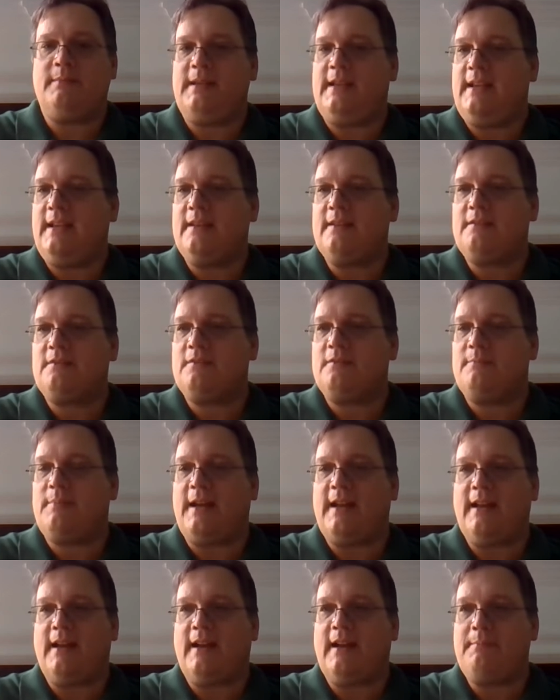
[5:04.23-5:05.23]
to be answered
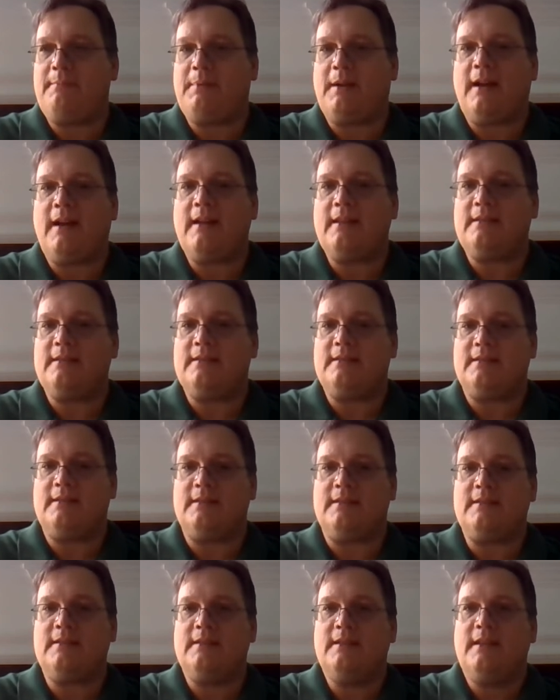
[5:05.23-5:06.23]
by a
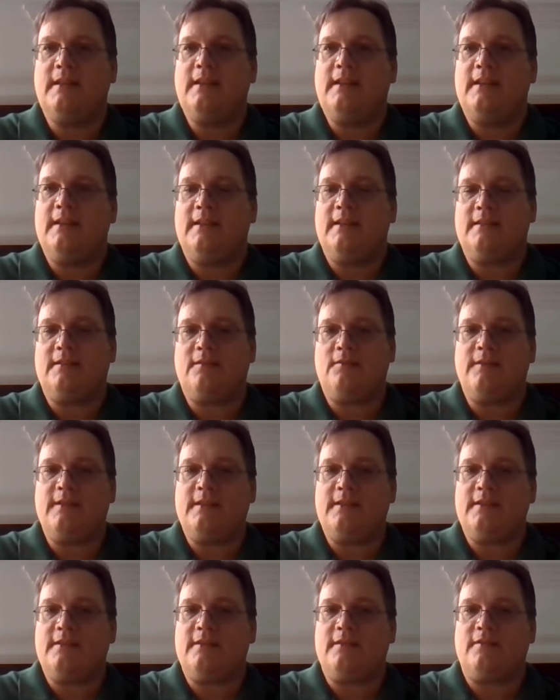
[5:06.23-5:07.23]
hypothesis that's going
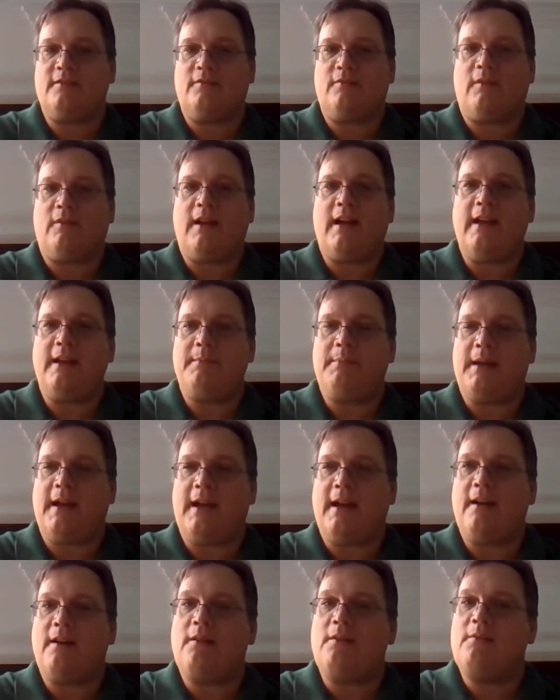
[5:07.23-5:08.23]
to describe
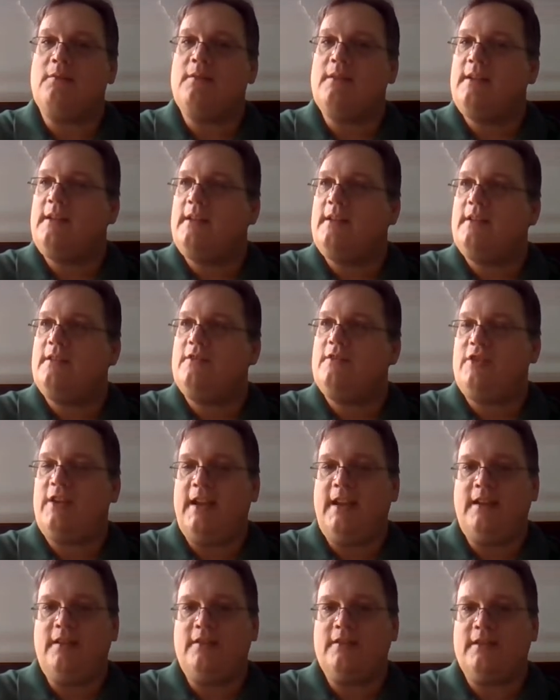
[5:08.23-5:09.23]
how
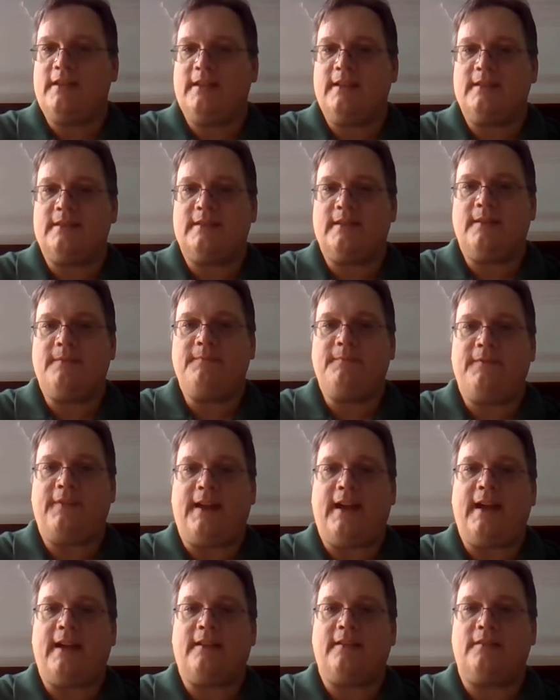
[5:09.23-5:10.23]
changing some
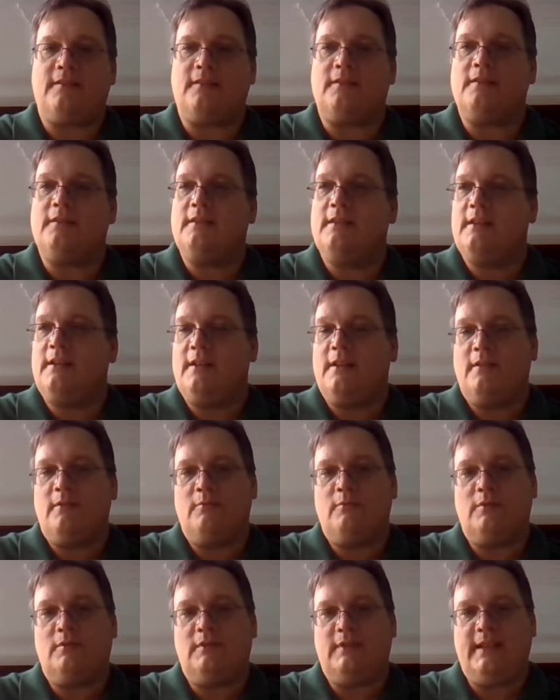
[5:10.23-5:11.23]
factor
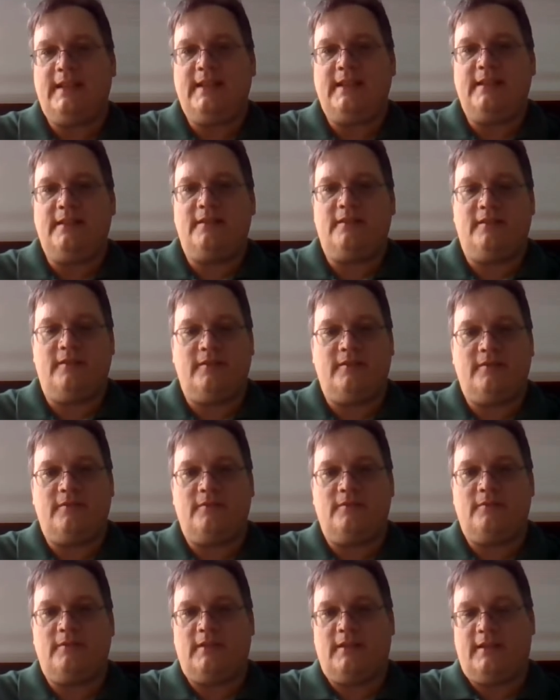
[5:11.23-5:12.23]
will lead
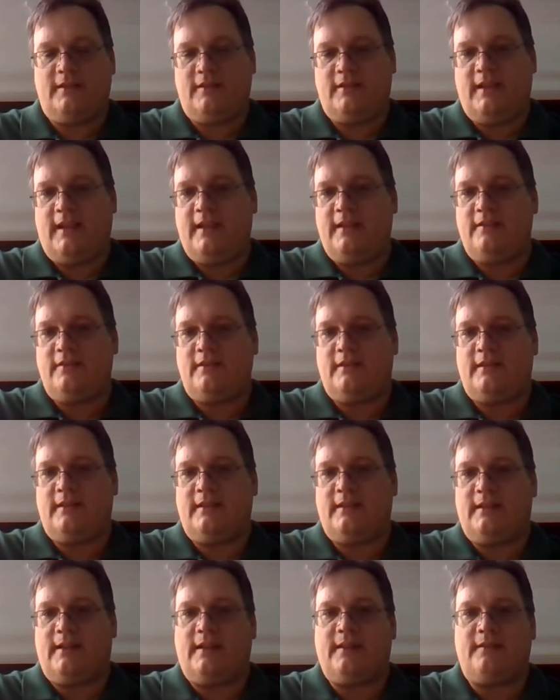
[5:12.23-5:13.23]
to a change in
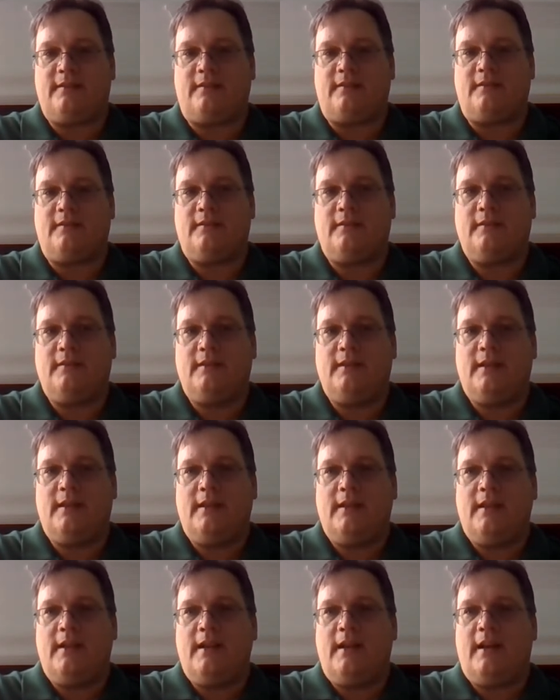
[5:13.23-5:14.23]
another.
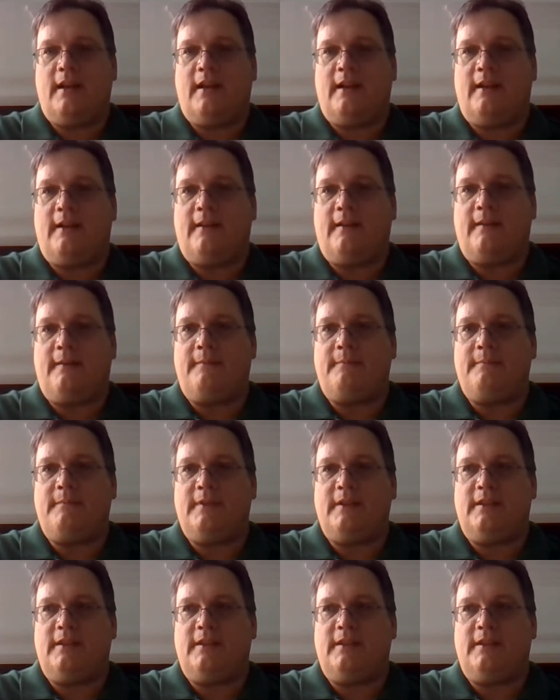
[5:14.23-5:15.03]
Uh,